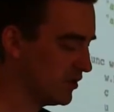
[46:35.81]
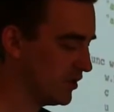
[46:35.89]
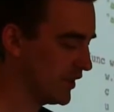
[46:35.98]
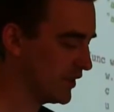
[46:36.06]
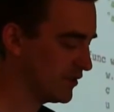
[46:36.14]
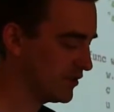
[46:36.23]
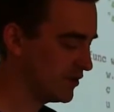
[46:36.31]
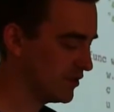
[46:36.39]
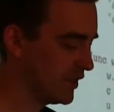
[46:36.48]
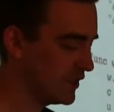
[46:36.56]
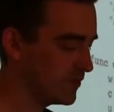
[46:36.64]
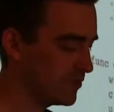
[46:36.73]
Like,
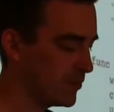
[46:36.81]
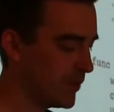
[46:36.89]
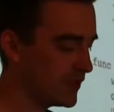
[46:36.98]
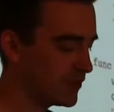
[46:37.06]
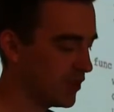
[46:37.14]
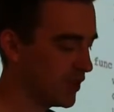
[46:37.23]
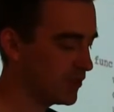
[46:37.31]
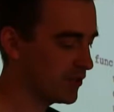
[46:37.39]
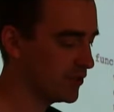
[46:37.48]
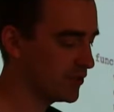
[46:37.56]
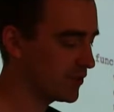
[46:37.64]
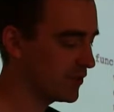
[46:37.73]
it's based on your
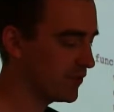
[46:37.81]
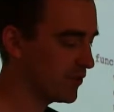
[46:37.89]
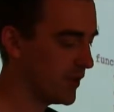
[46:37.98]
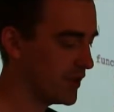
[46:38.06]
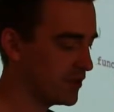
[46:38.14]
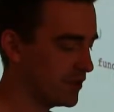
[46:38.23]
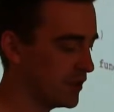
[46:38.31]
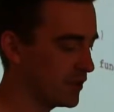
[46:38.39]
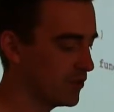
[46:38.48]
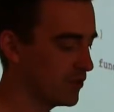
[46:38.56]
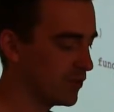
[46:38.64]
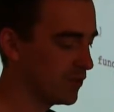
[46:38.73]
user information in
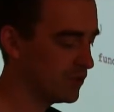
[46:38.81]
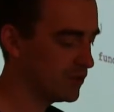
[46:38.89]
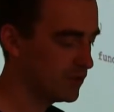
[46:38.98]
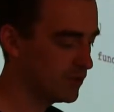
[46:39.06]
Google.